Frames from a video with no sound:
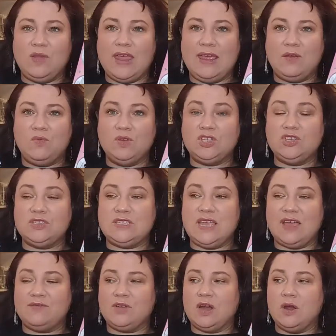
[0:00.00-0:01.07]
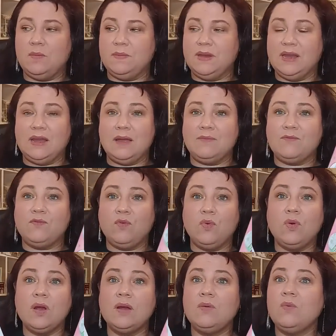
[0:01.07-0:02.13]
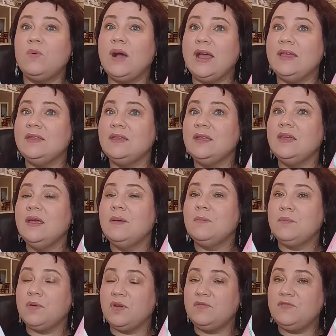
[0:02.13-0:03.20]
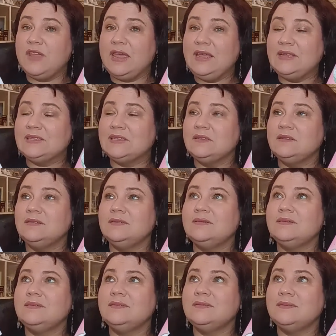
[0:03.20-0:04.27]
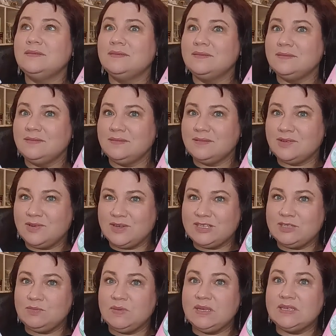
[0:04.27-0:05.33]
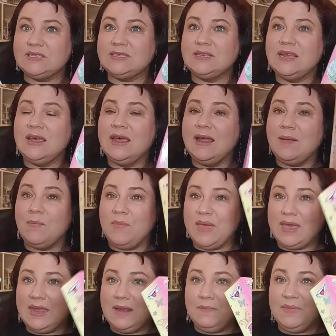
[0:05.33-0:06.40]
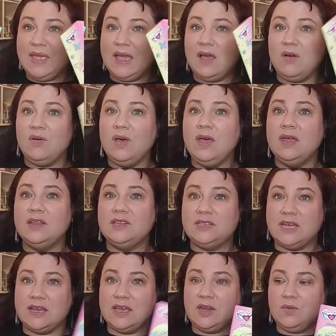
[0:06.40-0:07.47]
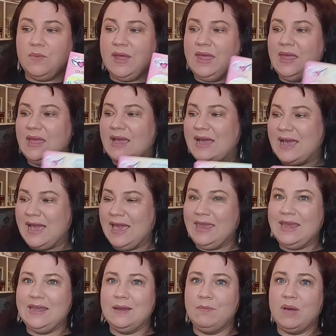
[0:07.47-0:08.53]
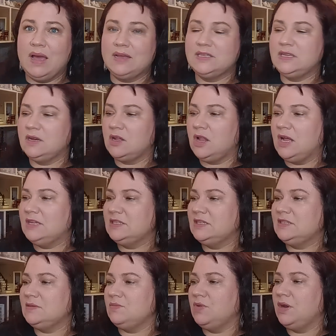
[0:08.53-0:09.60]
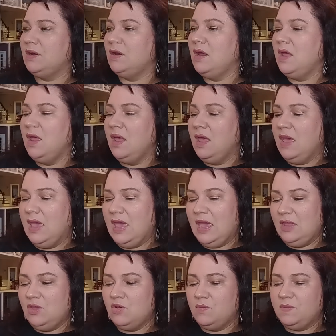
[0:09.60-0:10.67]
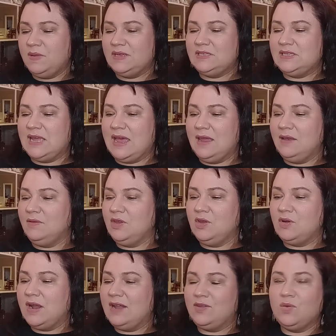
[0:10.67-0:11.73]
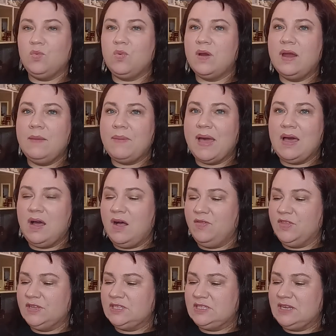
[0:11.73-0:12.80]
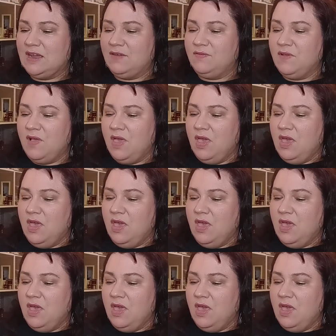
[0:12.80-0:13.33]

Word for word: you like what you see after I open it up for what? Birthdays, Christmas. Pick it up now, tuck it away, hide it in a box in a closet somewhere, and you'll be set. You don't have to worry about all this stuff.